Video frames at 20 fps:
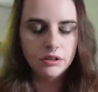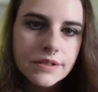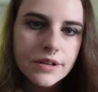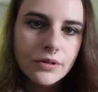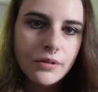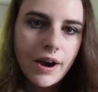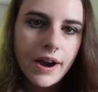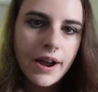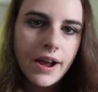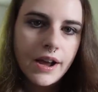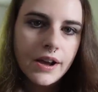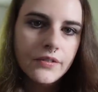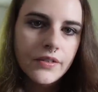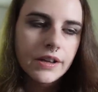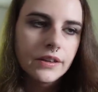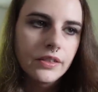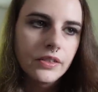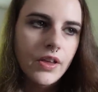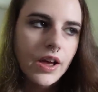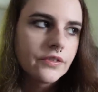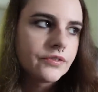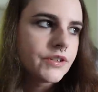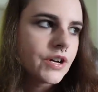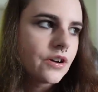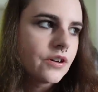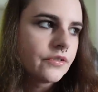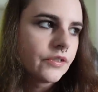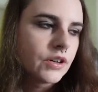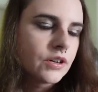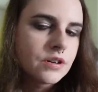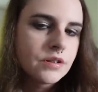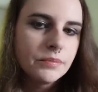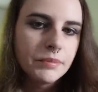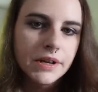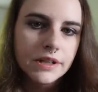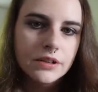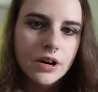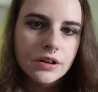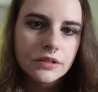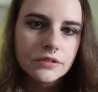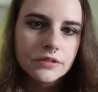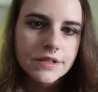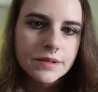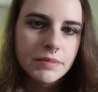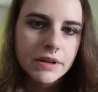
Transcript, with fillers: So I have a leftover McDonald's